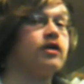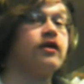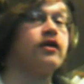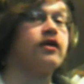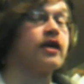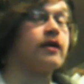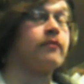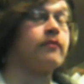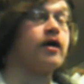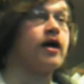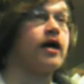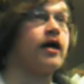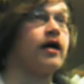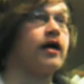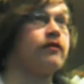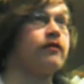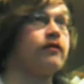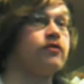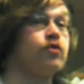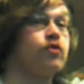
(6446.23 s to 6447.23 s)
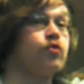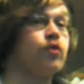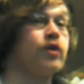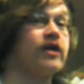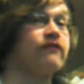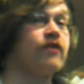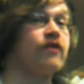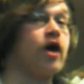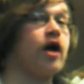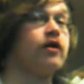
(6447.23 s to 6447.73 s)
gonna get my
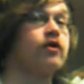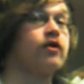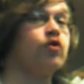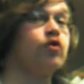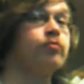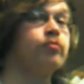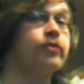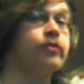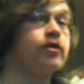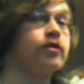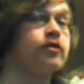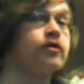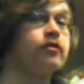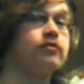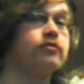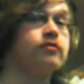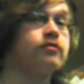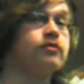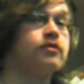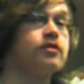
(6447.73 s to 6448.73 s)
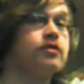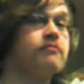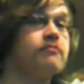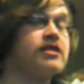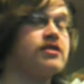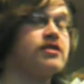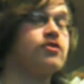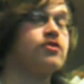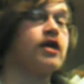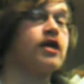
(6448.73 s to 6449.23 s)
Ludwig von Koopa. Gonna
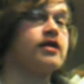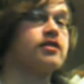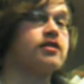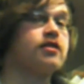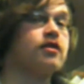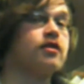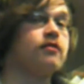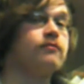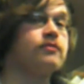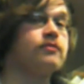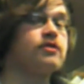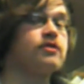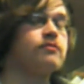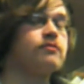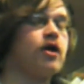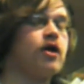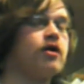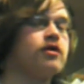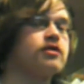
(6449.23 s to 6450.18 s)
mess you guys up. It's gonna be